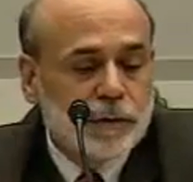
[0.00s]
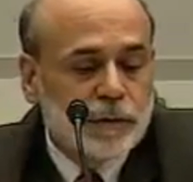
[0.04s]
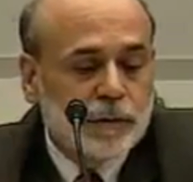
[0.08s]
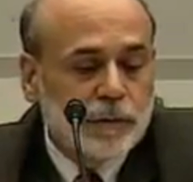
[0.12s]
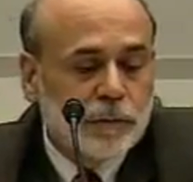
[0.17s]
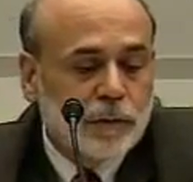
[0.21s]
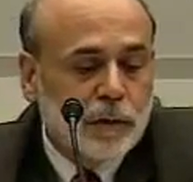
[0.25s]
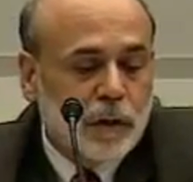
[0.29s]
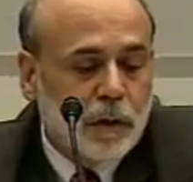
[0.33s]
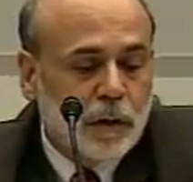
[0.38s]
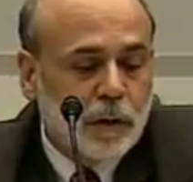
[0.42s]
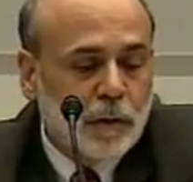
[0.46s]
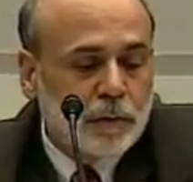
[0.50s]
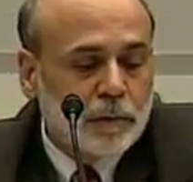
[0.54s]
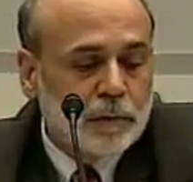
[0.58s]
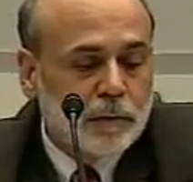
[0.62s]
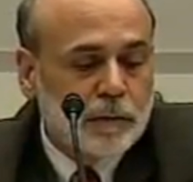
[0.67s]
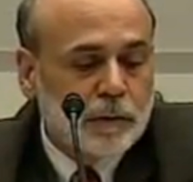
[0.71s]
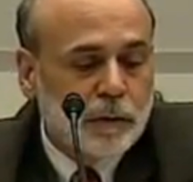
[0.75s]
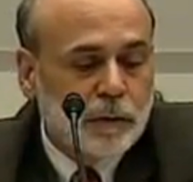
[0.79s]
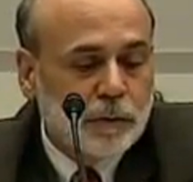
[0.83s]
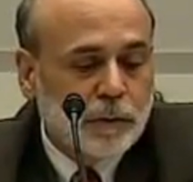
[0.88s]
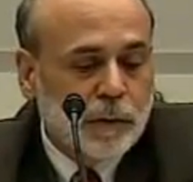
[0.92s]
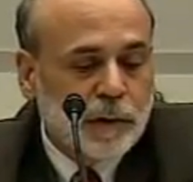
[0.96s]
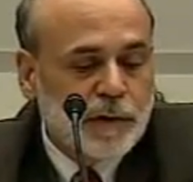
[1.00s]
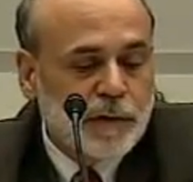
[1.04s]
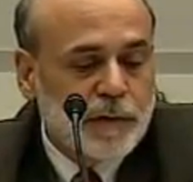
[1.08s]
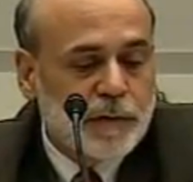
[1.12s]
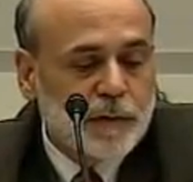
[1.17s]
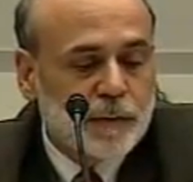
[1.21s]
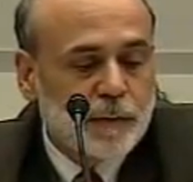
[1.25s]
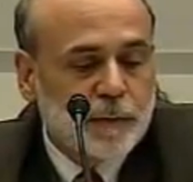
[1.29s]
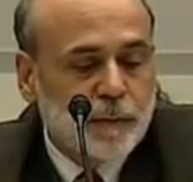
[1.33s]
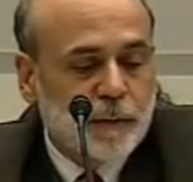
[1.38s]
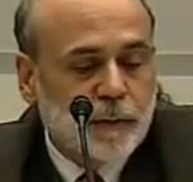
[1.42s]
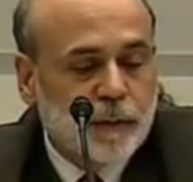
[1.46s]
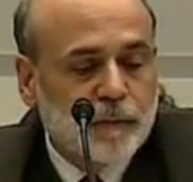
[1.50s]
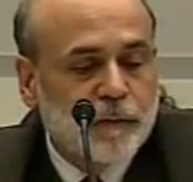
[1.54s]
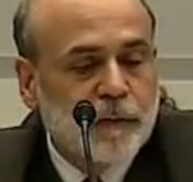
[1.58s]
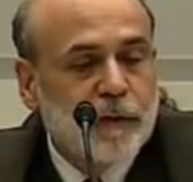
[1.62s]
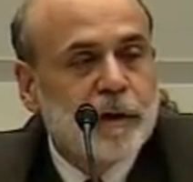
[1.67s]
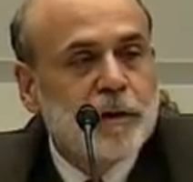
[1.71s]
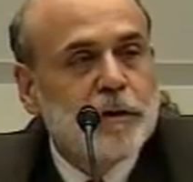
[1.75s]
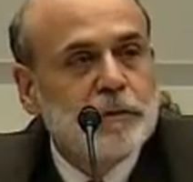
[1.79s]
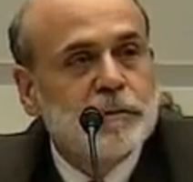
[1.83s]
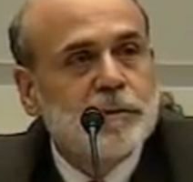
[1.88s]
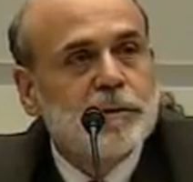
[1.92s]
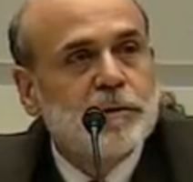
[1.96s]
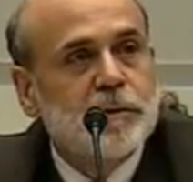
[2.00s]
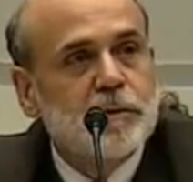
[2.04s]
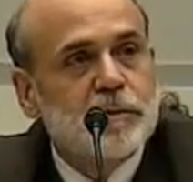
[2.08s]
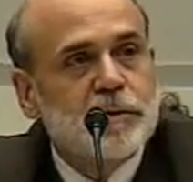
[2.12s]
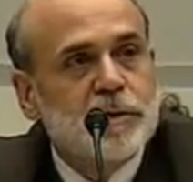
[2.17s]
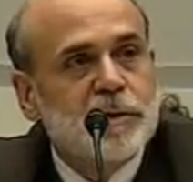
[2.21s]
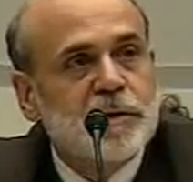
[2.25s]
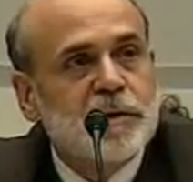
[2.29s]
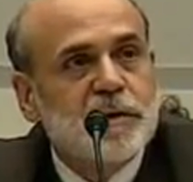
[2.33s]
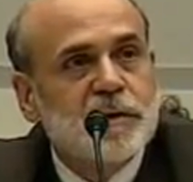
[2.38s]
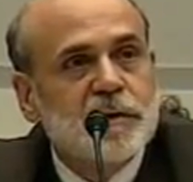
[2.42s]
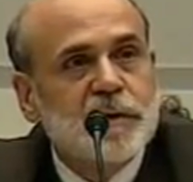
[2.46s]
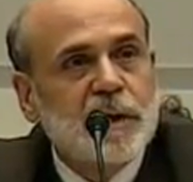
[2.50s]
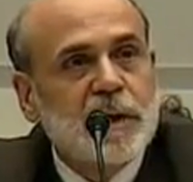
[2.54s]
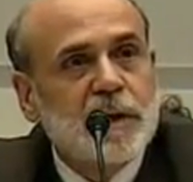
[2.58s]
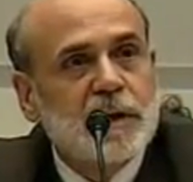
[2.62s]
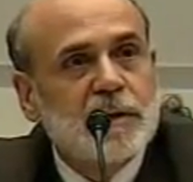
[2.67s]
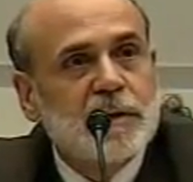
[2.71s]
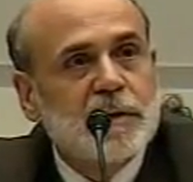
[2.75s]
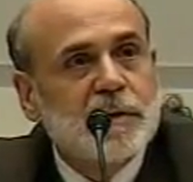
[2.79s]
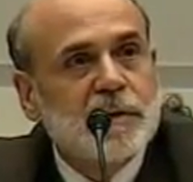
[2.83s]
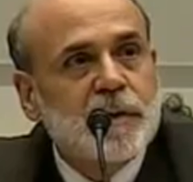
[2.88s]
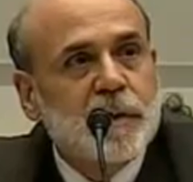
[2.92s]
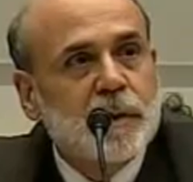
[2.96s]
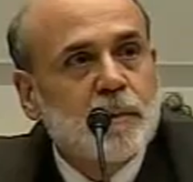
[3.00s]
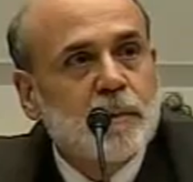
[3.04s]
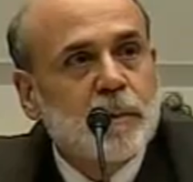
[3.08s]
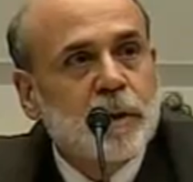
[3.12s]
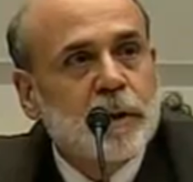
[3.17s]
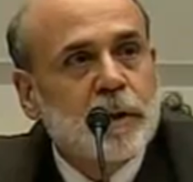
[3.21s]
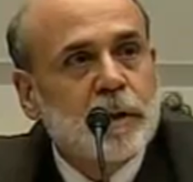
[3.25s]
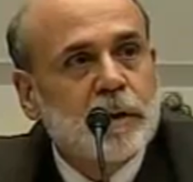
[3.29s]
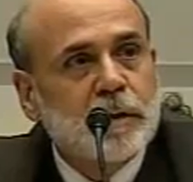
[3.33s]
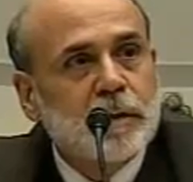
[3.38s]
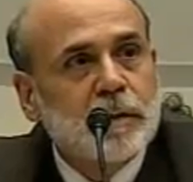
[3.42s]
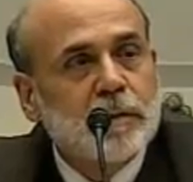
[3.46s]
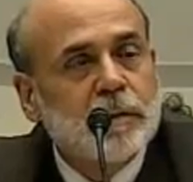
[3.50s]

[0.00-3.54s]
to all U.S. financial institutions in exactly the same way.